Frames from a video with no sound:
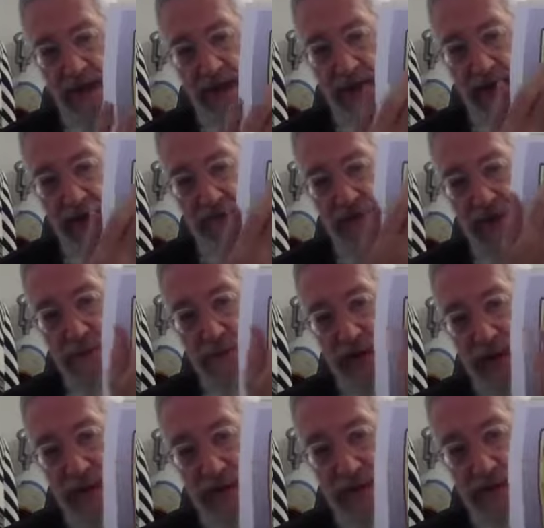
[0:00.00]
a lot of
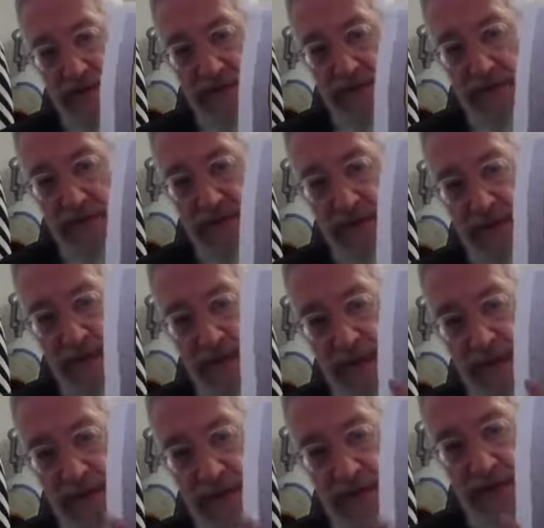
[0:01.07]
space
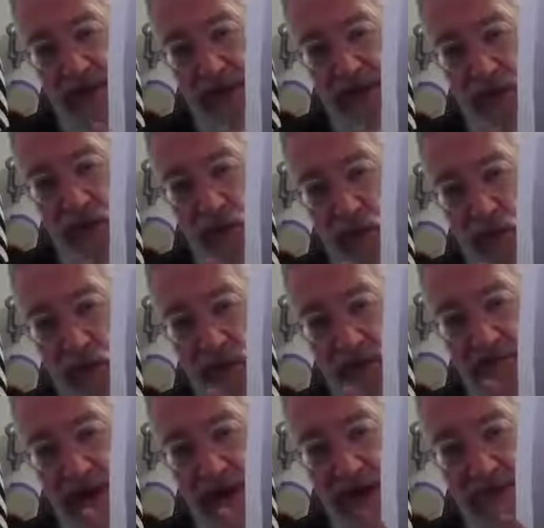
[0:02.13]
inside the wall of